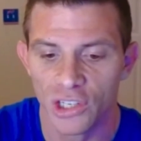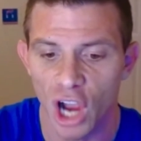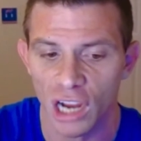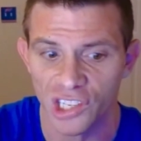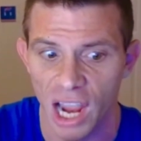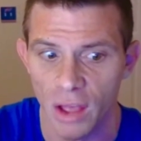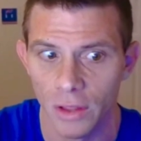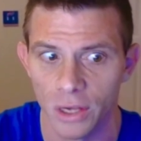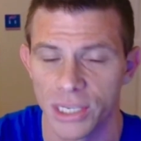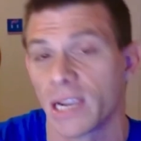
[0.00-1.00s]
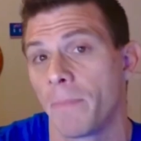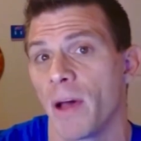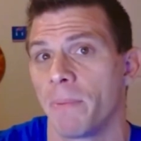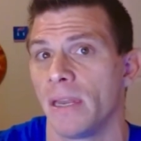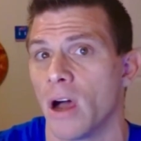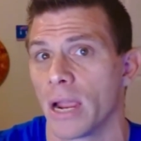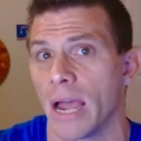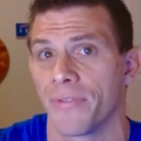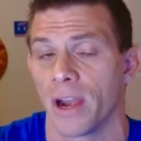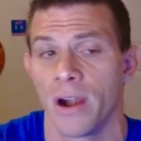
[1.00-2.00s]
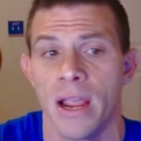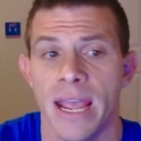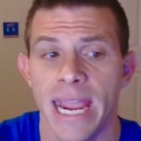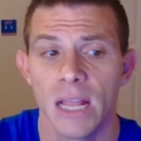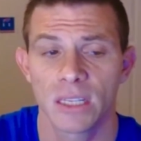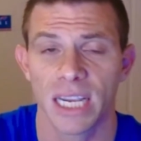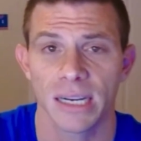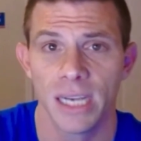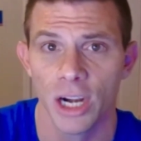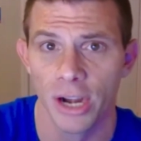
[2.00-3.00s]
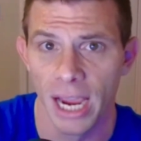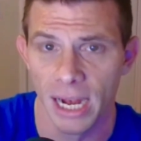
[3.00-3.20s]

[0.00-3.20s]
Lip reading: Josh Allen looks like a puppy dog out there. He looks like a deer in